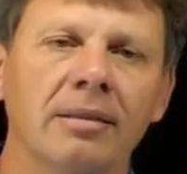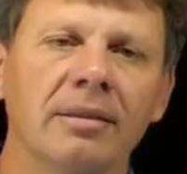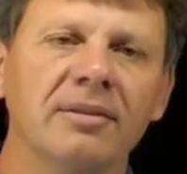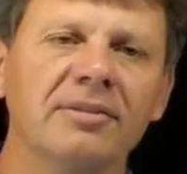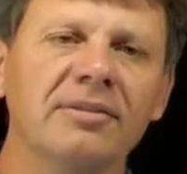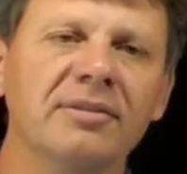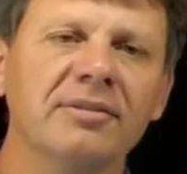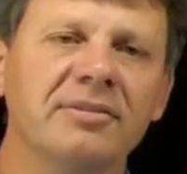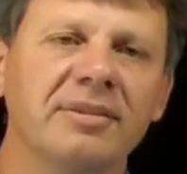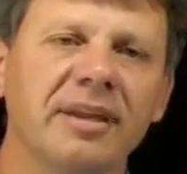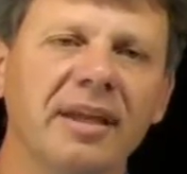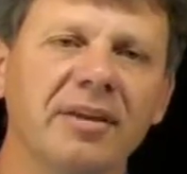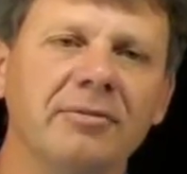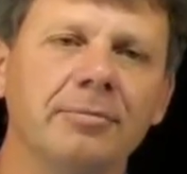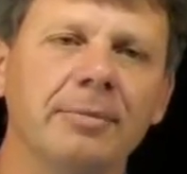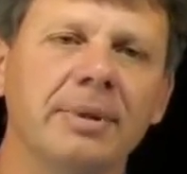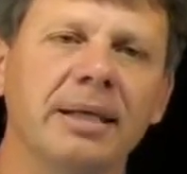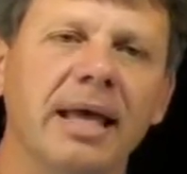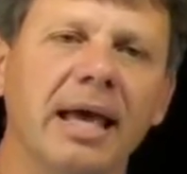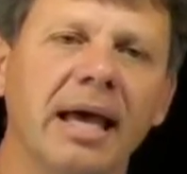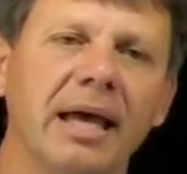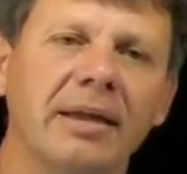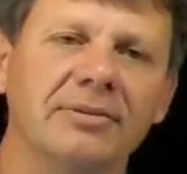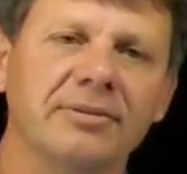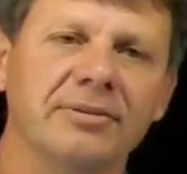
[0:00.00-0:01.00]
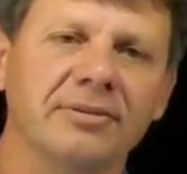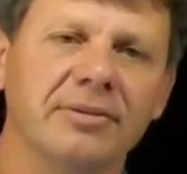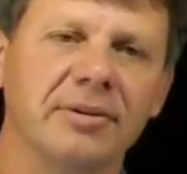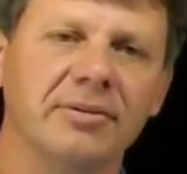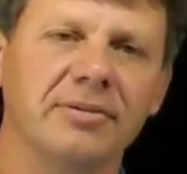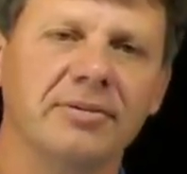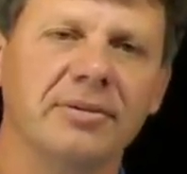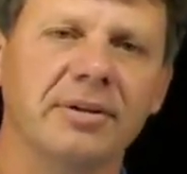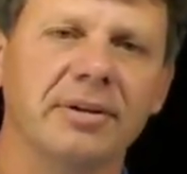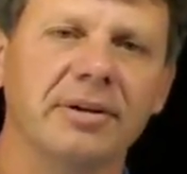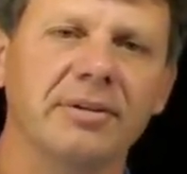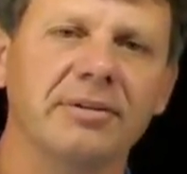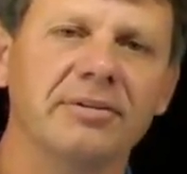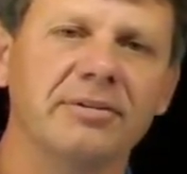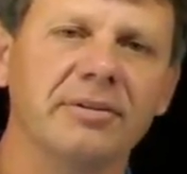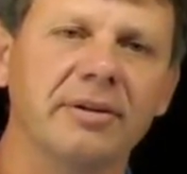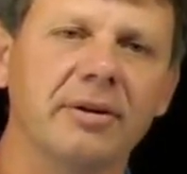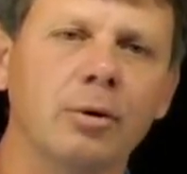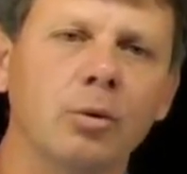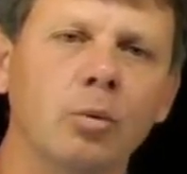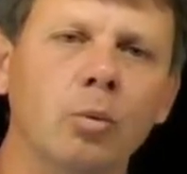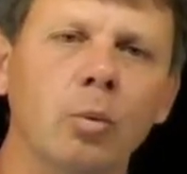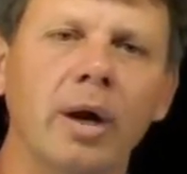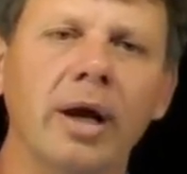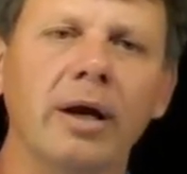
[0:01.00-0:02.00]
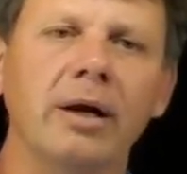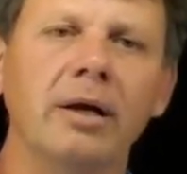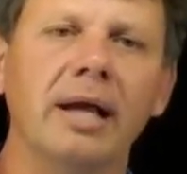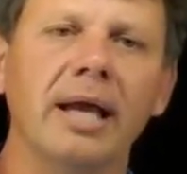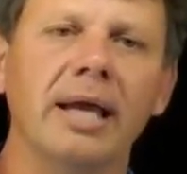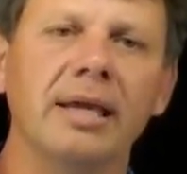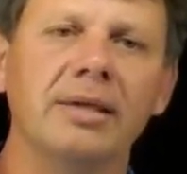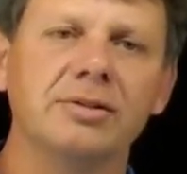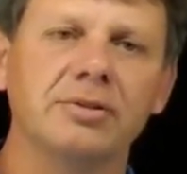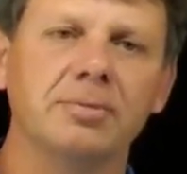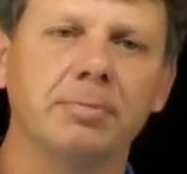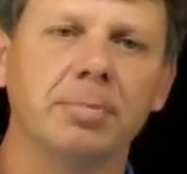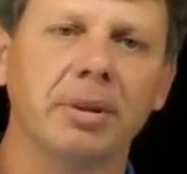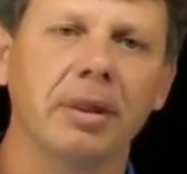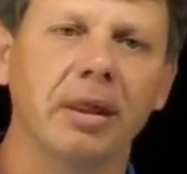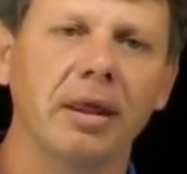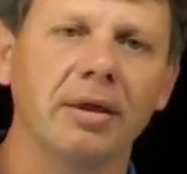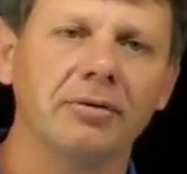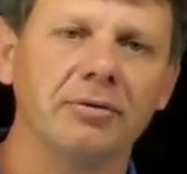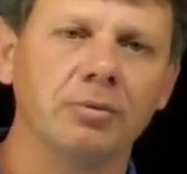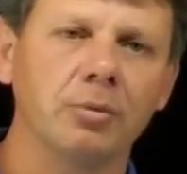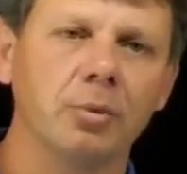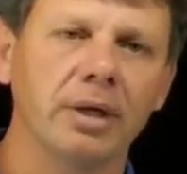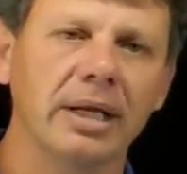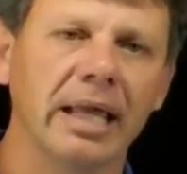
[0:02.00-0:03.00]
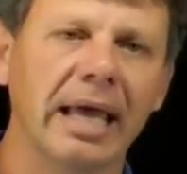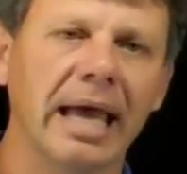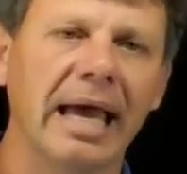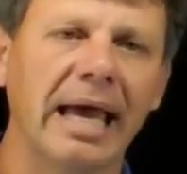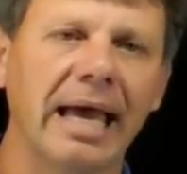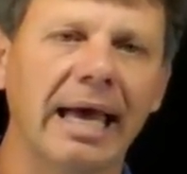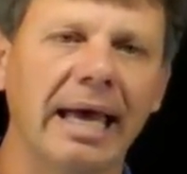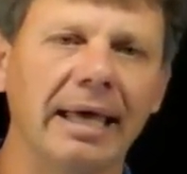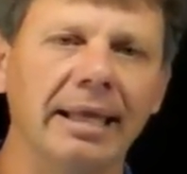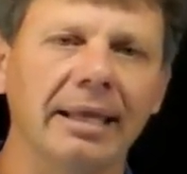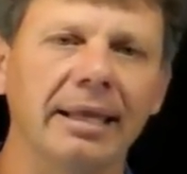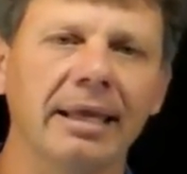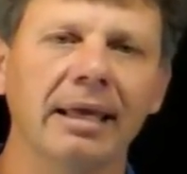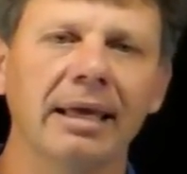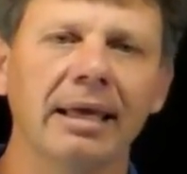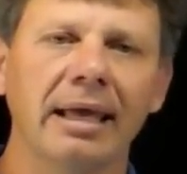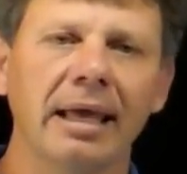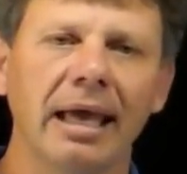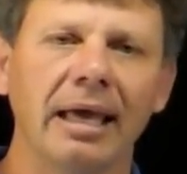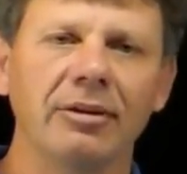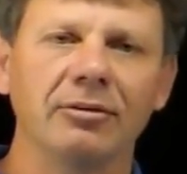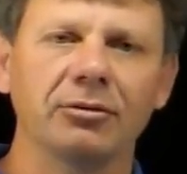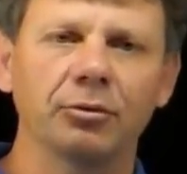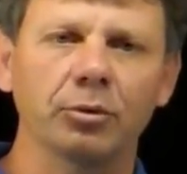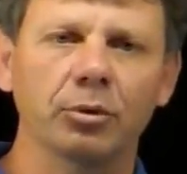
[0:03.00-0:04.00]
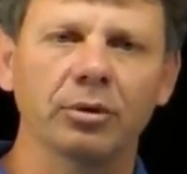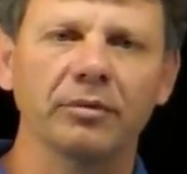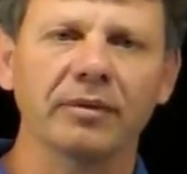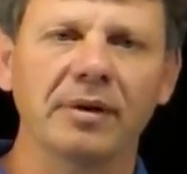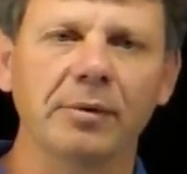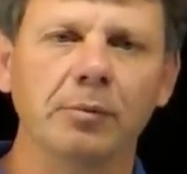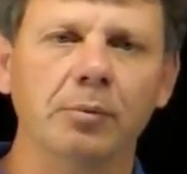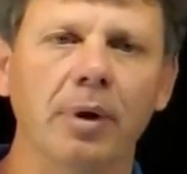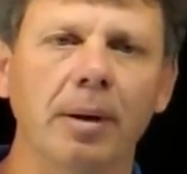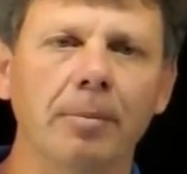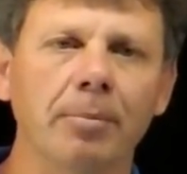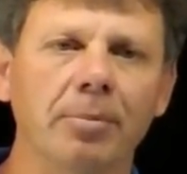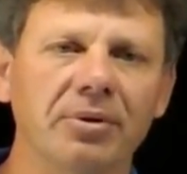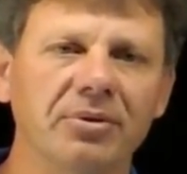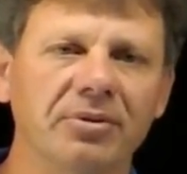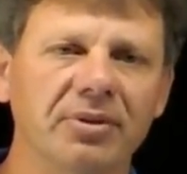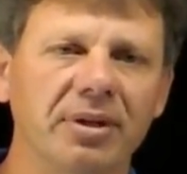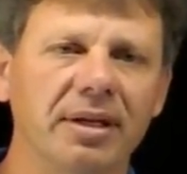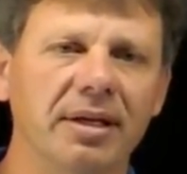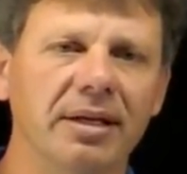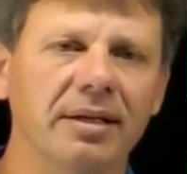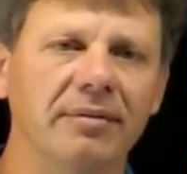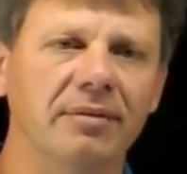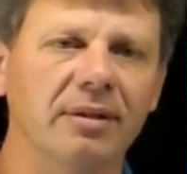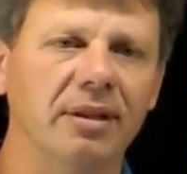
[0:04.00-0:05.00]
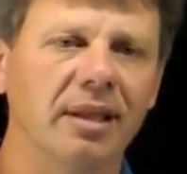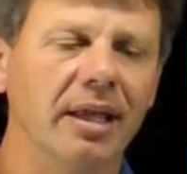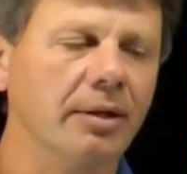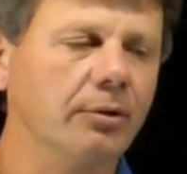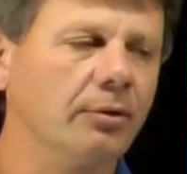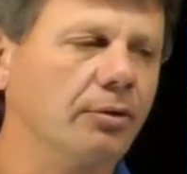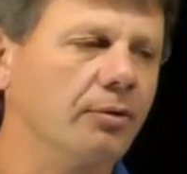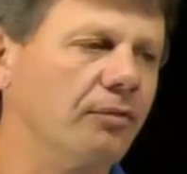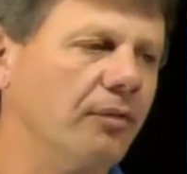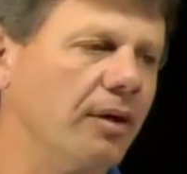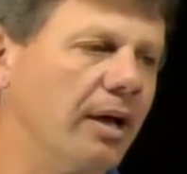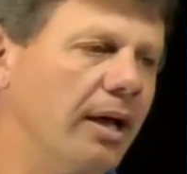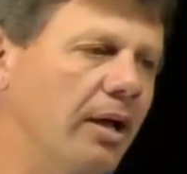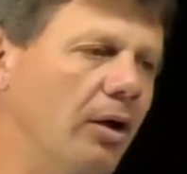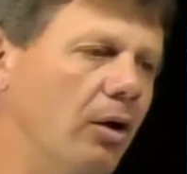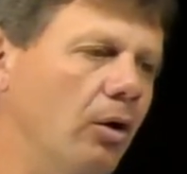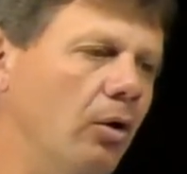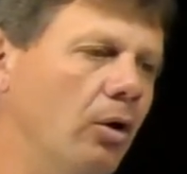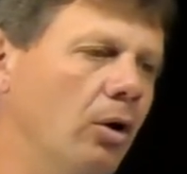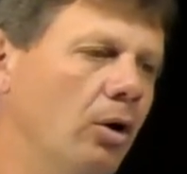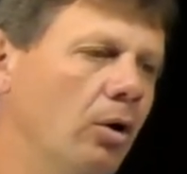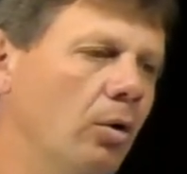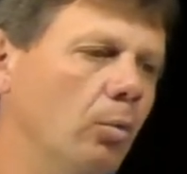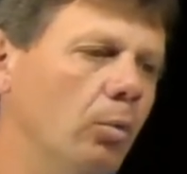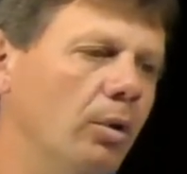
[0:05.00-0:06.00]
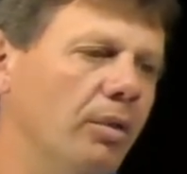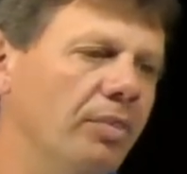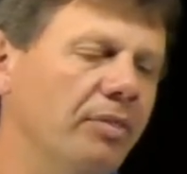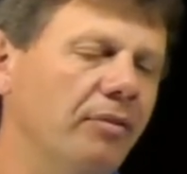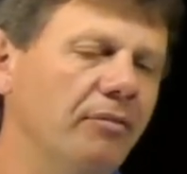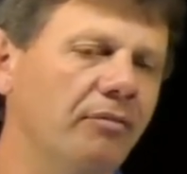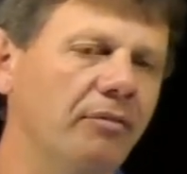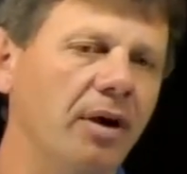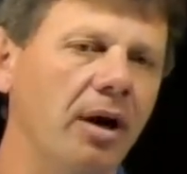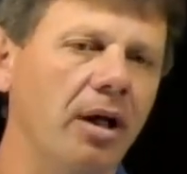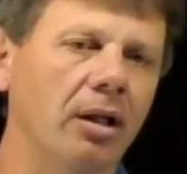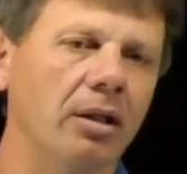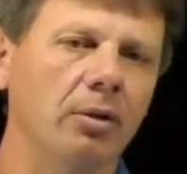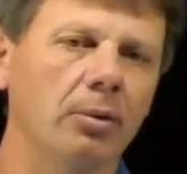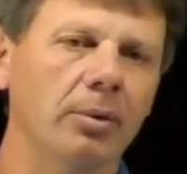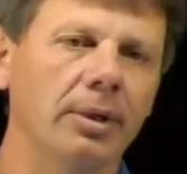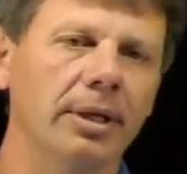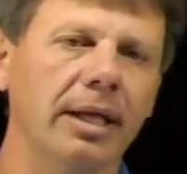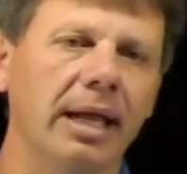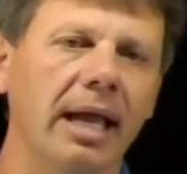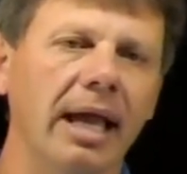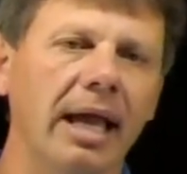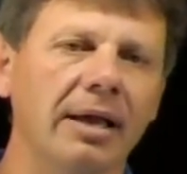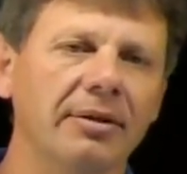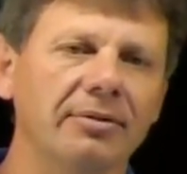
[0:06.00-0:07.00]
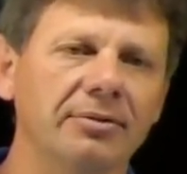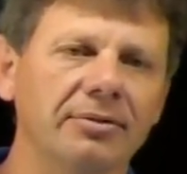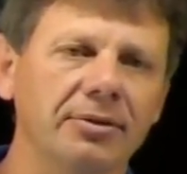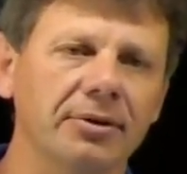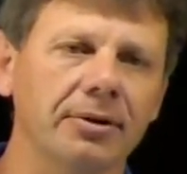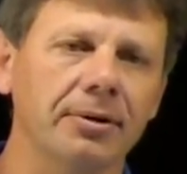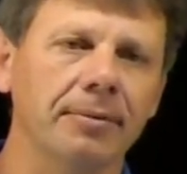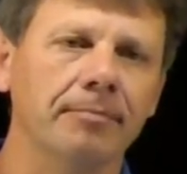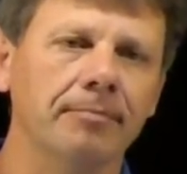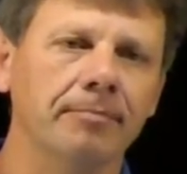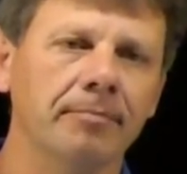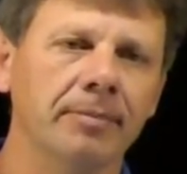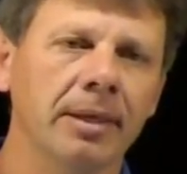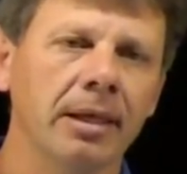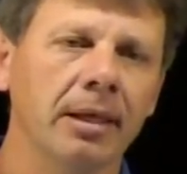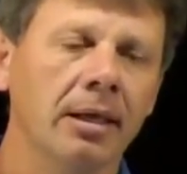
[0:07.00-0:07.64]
This assessment asks us to consider where H plus would add as sort of a representative electrophile with the following ester.